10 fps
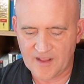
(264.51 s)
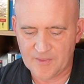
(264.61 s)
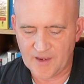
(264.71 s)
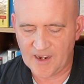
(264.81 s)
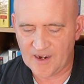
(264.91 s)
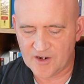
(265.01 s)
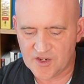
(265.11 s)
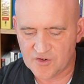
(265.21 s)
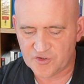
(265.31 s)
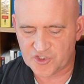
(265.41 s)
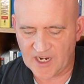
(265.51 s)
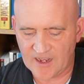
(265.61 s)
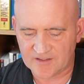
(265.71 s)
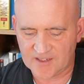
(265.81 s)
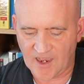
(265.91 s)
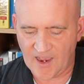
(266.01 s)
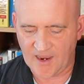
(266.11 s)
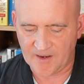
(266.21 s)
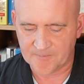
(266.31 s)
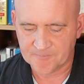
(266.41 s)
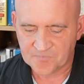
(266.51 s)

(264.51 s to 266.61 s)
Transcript: and there you shall die.